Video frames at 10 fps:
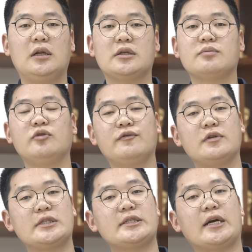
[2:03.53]
Let's move
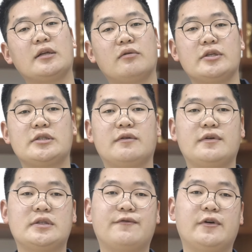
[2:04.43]
to secondary
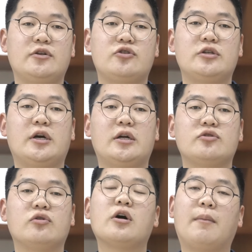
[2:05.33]
surface finish
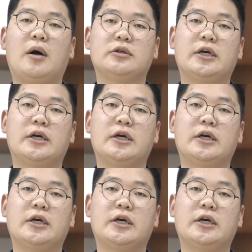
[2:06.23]
and talk about